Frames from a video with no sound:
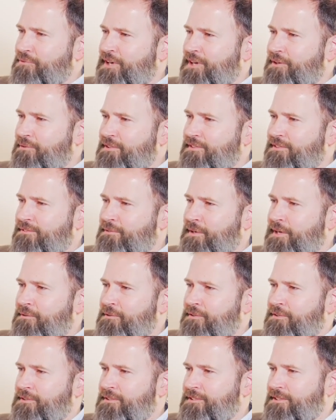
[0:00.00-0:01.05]
Why are we
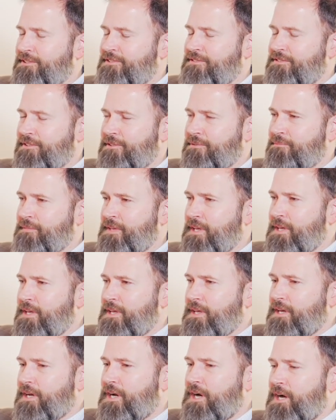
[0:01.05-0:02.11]
doing this?" So,
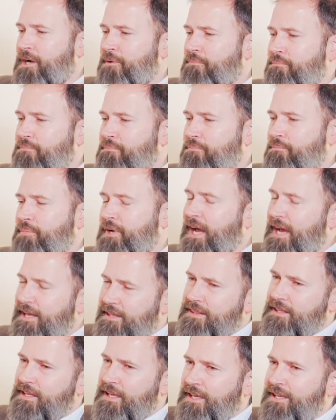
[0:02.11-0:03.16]
but I
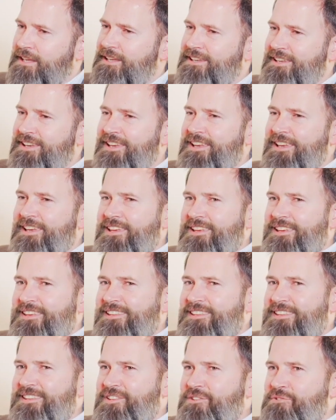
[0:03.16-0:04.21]
think
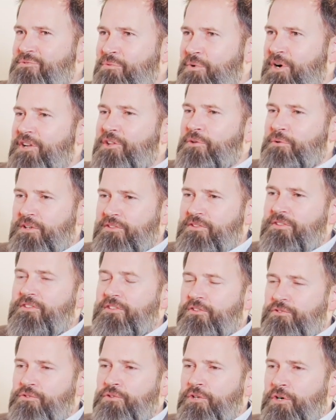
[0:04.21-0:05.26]
one of the reasons
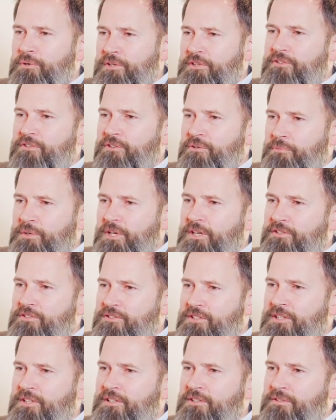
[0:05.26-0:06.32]
it's growing so
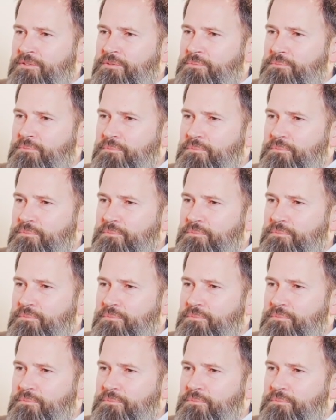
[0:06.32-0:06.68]
much is